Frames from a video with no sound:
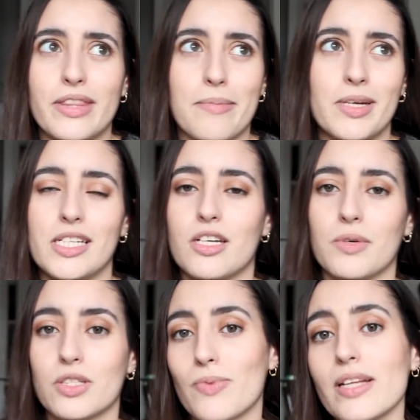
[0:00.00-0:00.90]
that money
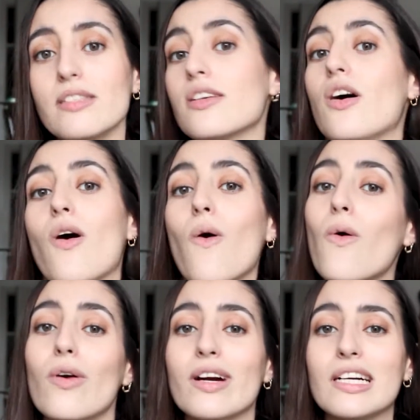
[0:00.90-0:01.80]
towards rent,
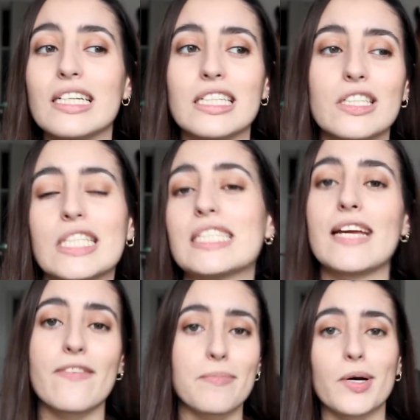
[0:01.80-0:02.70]
or you can
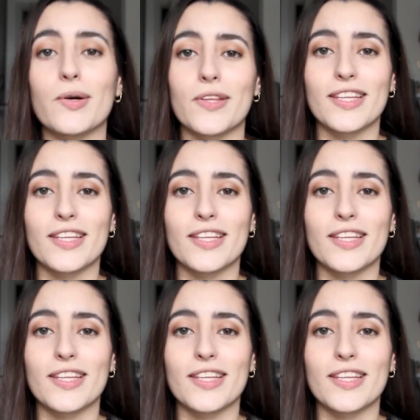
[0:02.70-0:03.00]
save on both.